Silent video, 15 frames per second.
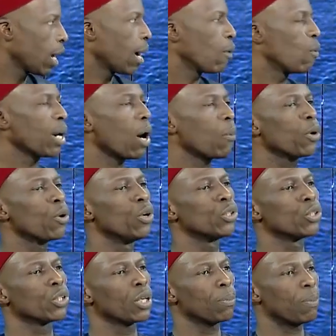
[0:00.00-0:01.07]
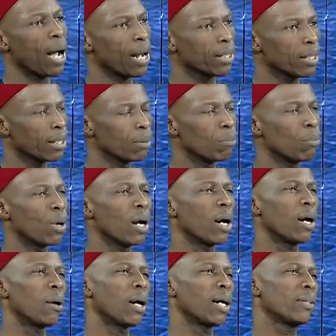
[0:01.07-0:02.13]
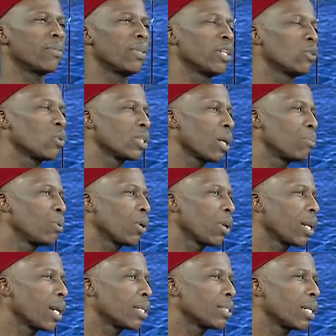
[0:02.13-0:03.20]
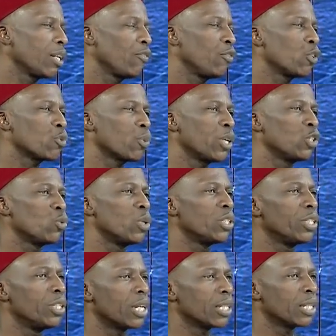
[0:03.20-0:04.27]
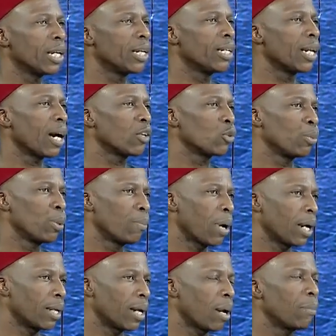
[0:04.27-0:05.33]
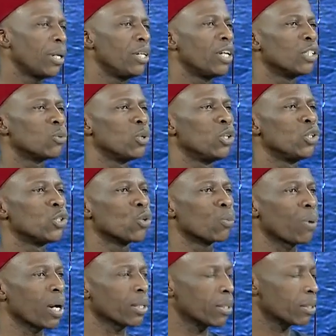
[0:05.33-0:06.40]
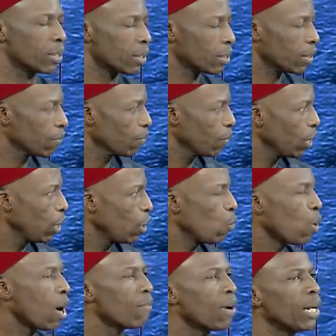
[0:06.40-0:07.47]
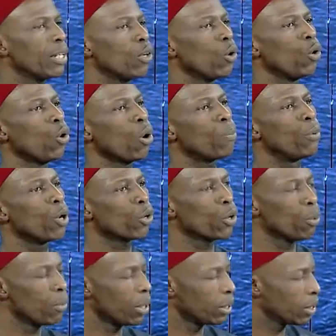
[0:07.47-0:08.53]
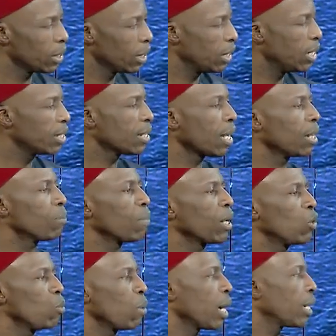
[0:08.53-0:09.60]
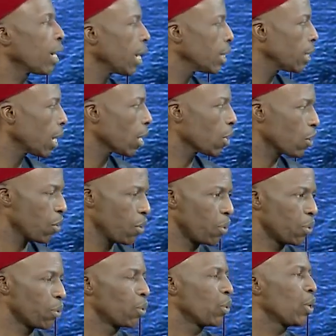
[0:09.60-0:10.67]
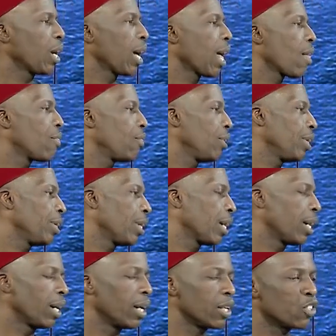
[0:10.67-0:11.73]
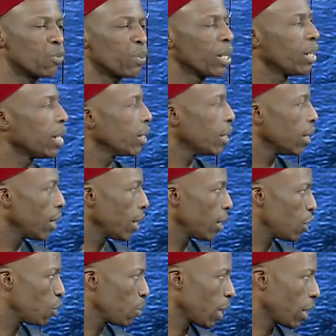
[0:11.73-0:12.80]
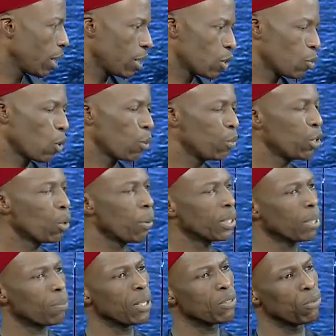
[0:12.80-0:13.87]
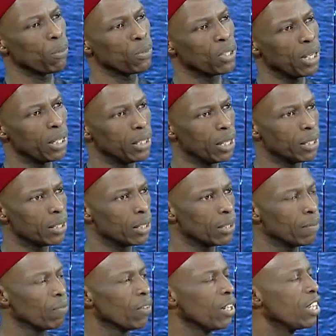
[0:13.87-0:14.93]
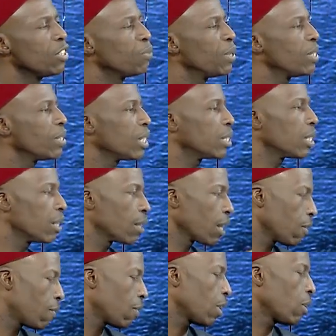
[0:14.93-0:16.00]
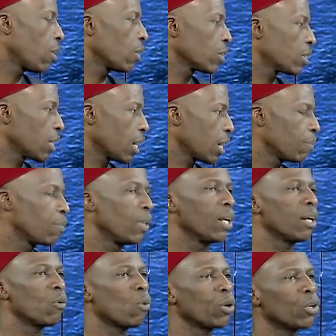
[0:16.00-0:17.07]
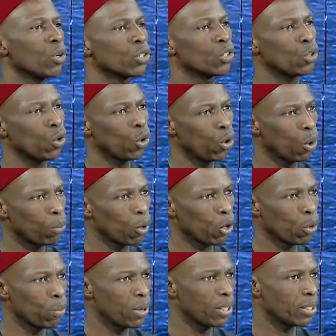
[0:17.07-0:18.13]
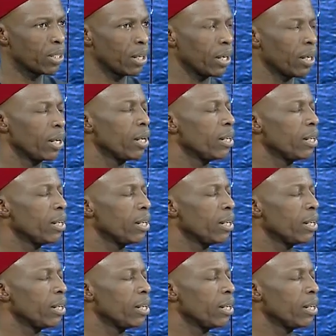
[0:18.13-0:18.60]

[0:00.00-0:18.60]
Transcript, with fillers: When are we going to keep acting? Uh, I think it was Abiola that said, if you spend twenty years learning how to be mad, how many years will you use to practice it? We have had the O L A P document designed by Dubu Adelaja and Crew at the uh, Smedan Sm uh, Small Medium Enterprise Development Agency. It's been sitting there for a long time. What does O L A P document say?